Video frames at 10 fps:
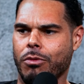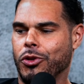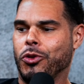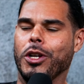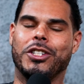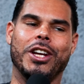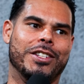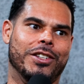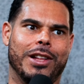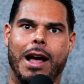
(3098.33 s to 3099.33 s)
Well, Sean
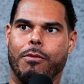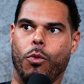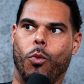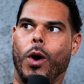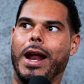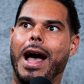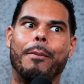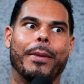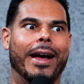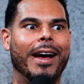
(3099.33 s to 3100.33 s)
changed his life. Well, what
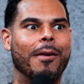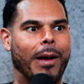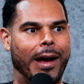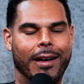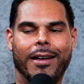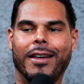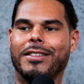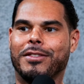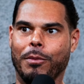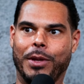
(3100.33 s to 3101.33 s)
happened to him? Like
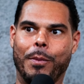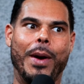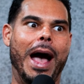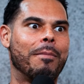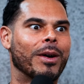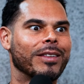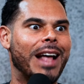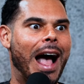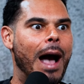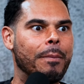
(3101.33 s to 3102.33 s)
something bad must
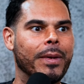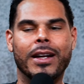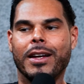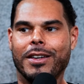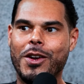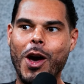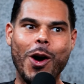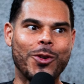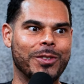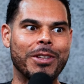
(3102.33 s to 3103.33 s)
have happened.
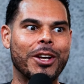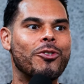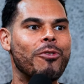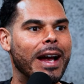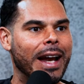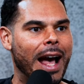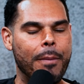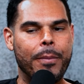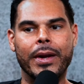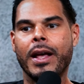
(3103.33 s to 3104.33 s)
No, something great
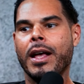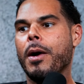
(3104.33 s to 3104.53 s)
happened.